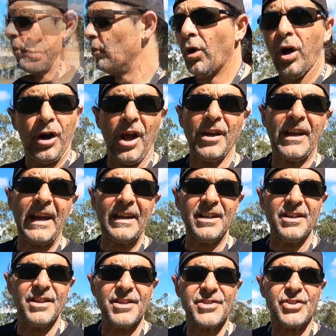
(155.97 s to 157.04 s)
Righto, to get
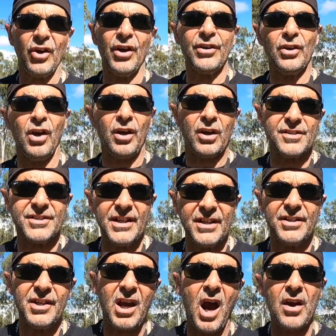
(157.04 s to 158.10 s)
into the site, like I said,
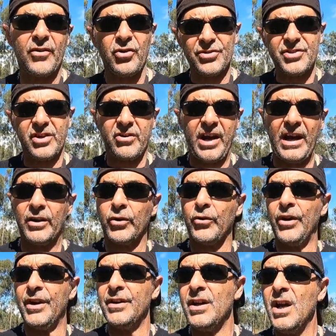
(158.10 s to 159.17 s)
you go across the cattle
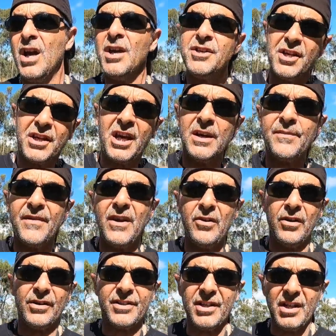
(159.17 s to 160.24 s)
grid, you keep
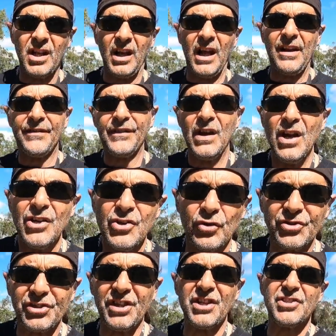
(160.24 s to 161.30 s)
veering to the left, you'll
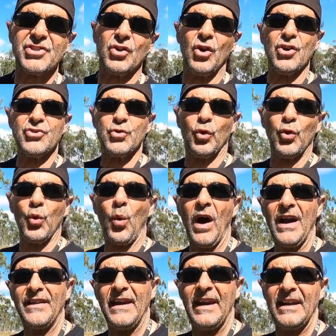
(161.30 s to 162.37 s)
see the signs all the
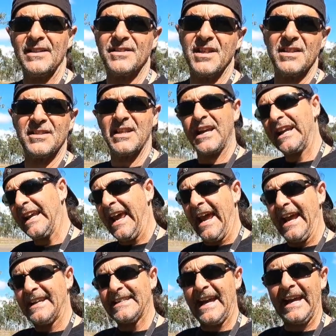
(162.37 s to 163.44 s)
way there. It says
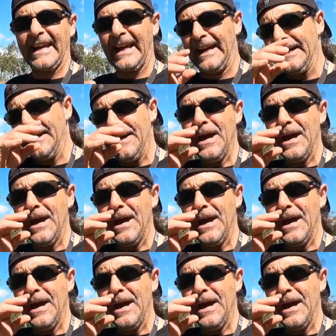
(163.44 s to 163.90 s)
caretaker.